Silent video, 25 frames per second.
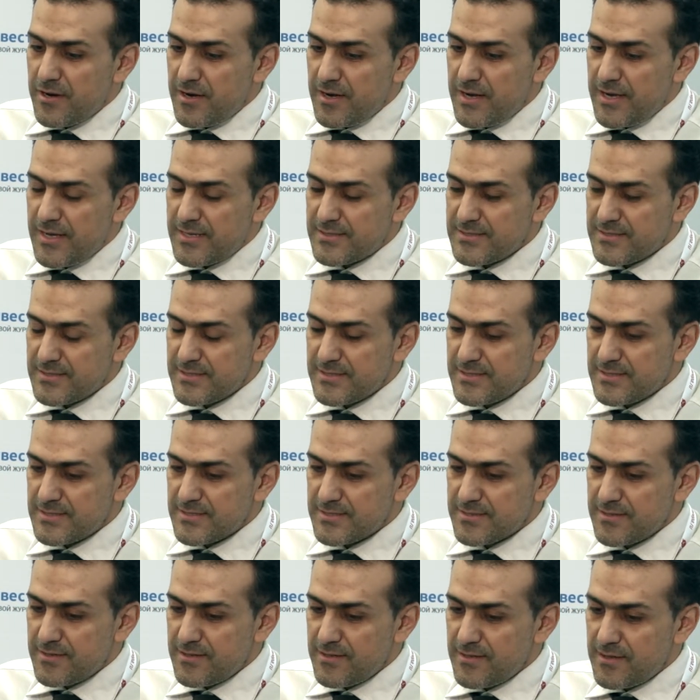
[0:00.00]
has
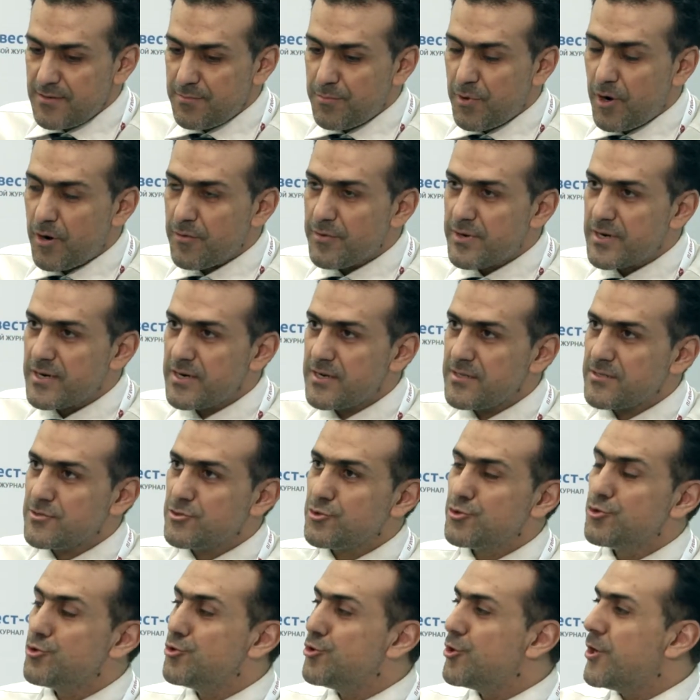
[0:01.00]
this power
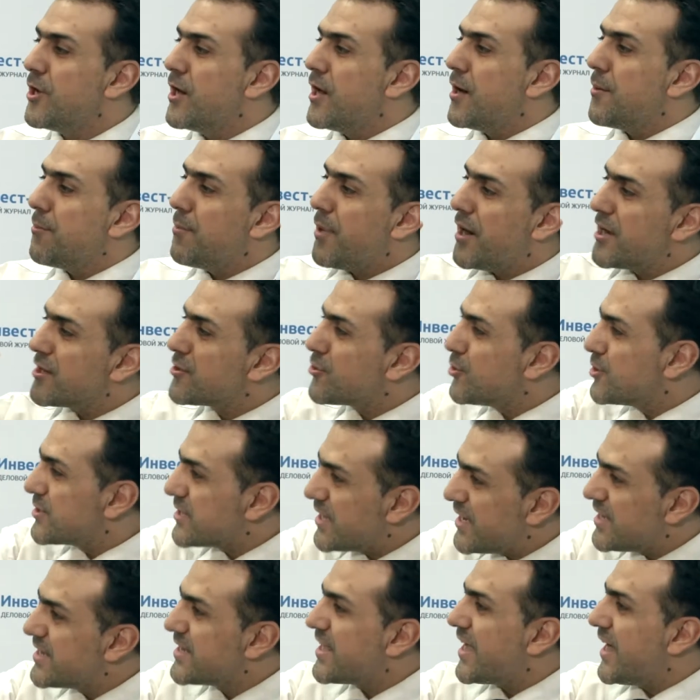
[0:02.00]
to boycott
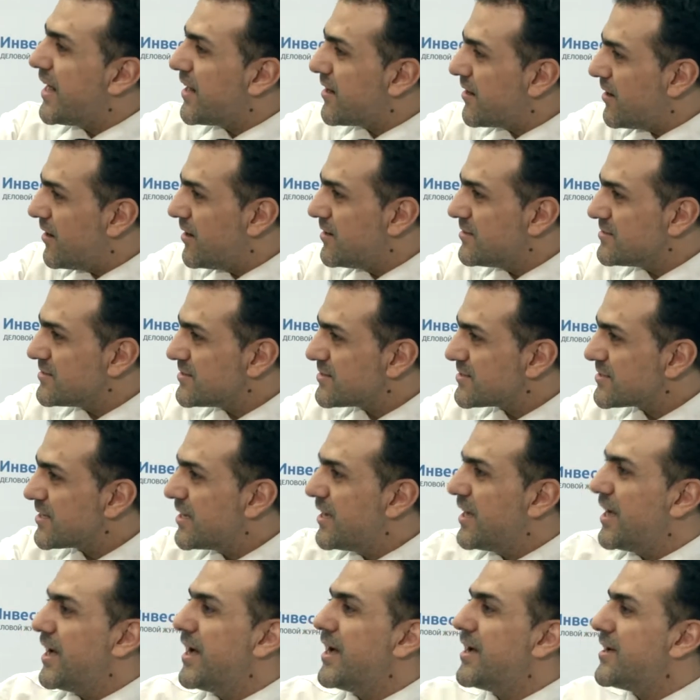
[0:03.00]
any accounts
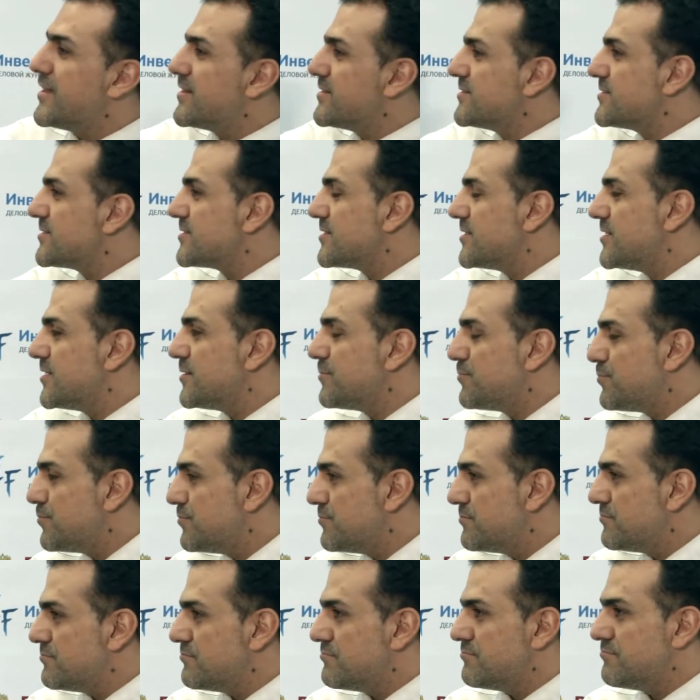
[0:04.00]
and
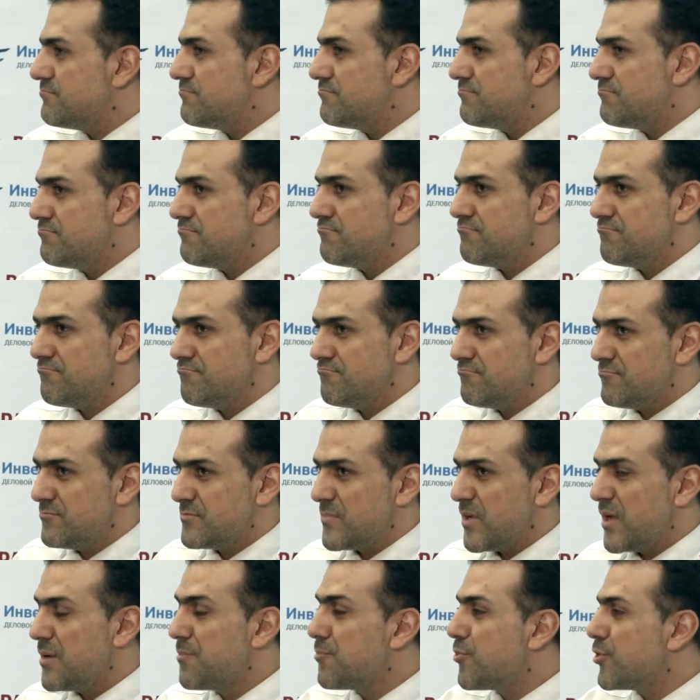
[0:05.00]

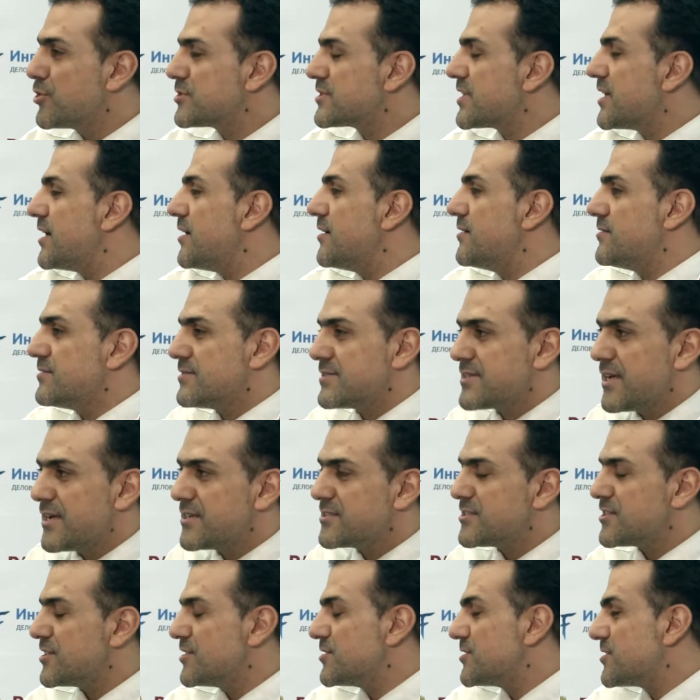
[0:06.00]
impose
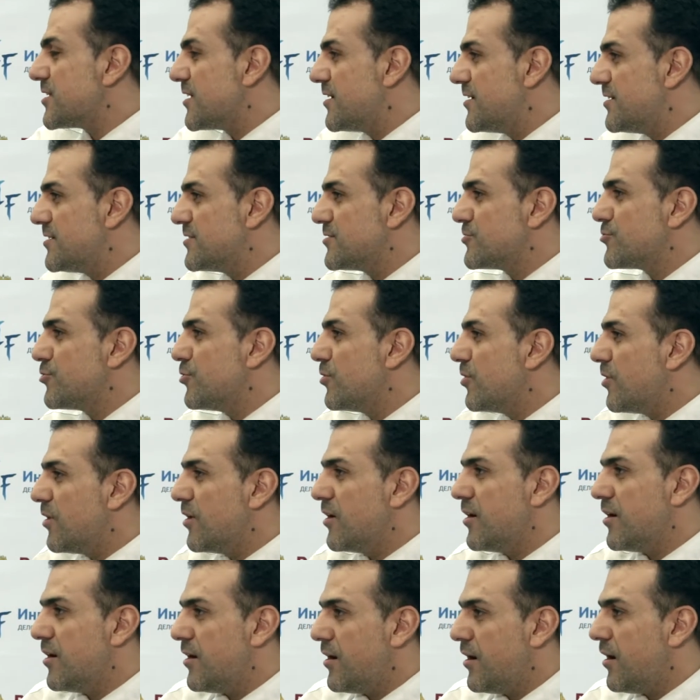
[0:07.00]
sanctions
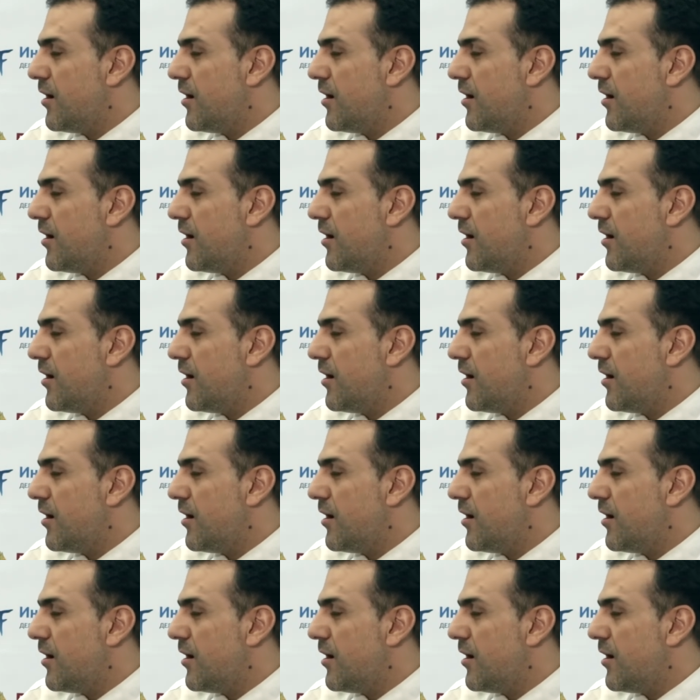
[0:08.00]
to